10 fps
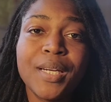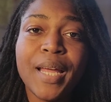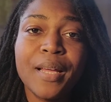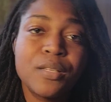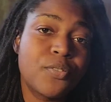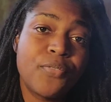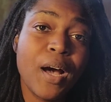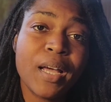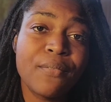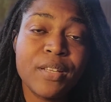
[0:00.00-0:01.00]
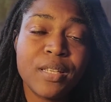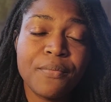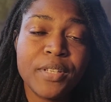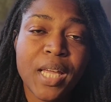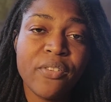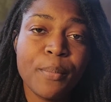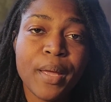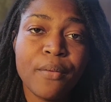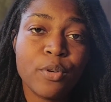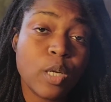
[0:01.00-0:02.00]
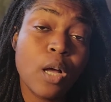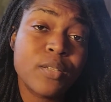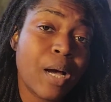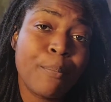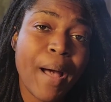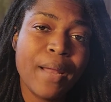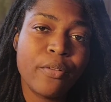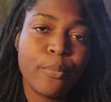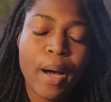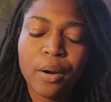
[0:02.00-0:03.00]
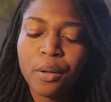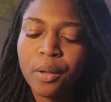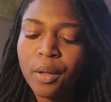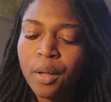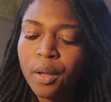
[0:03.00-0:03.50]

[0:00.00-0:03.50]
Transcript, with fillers: 30 days, fuck. If it's, if it's giving me results, I'll buy another bottle.